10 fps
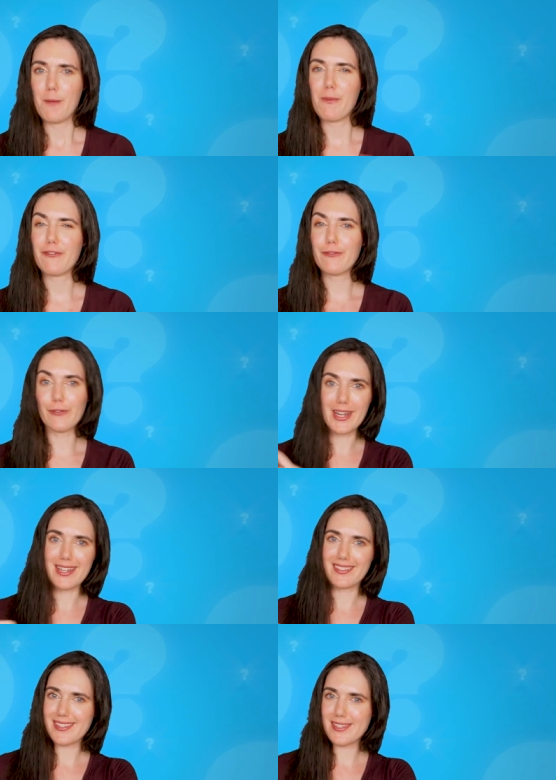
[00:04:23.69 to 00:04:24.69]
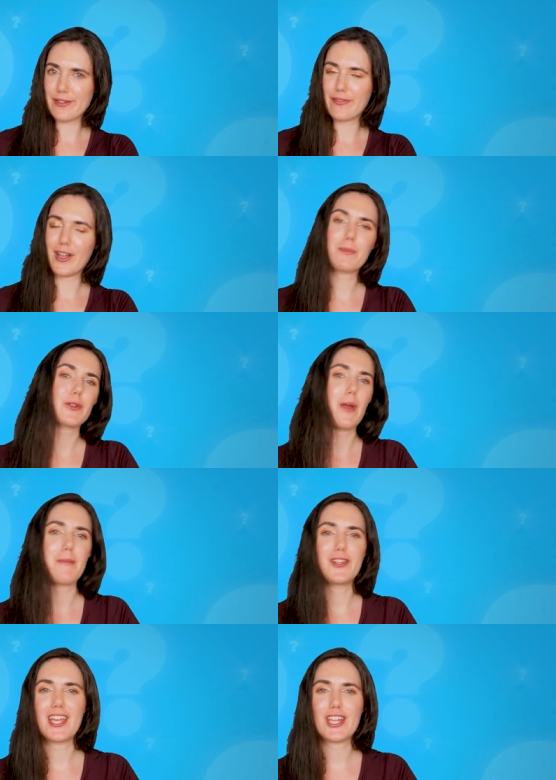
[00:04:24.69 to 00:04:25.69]
but France developed a
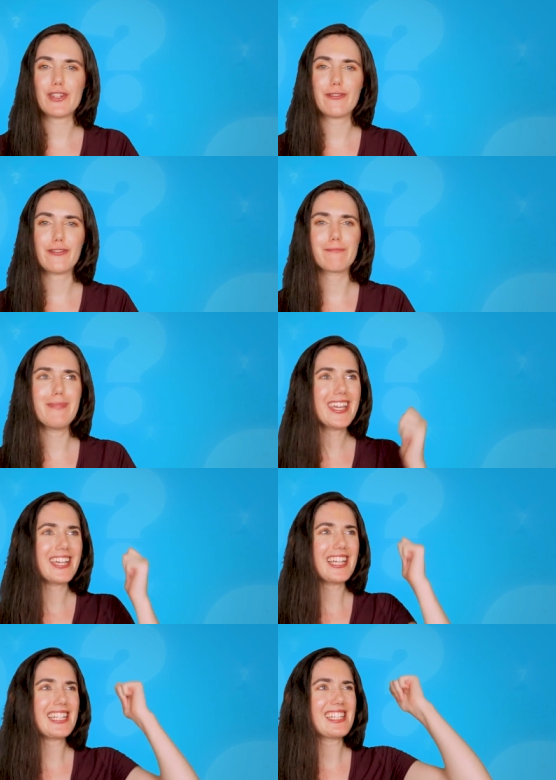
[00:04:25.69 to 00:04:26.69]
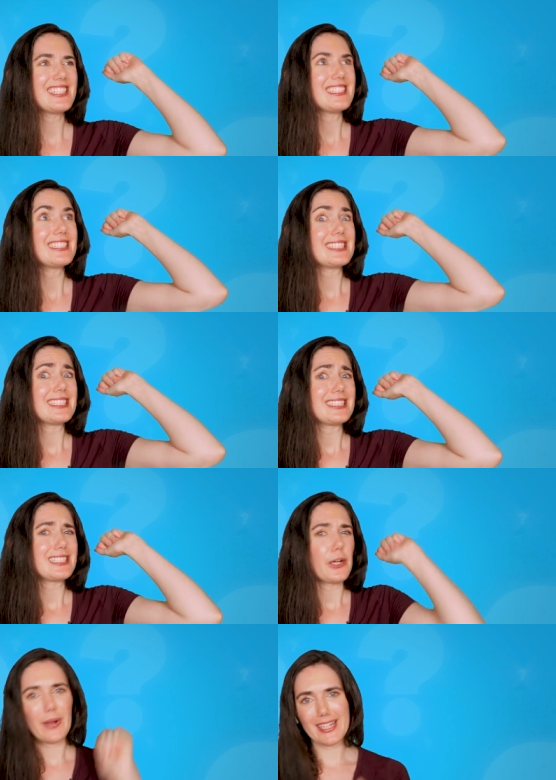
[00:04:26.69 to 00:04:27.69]
reputation for making,
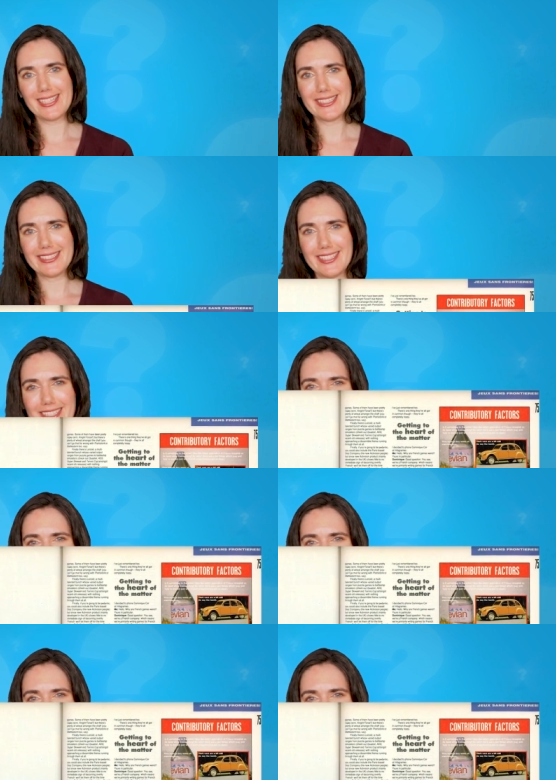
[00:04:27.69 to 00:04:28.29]
well,